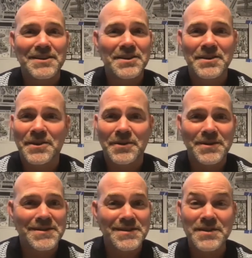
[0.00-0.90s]

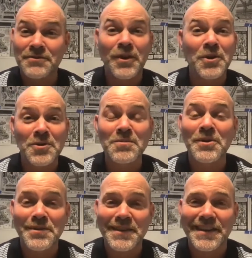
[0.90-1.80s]
it's a vulnerable
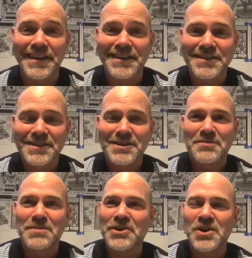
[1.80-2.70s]
thing.
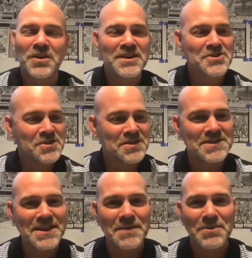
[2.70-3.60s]
But no, let's just
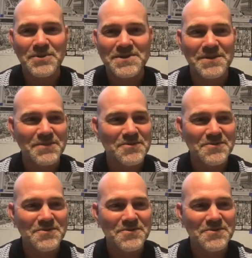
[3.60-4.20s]
stamp it with something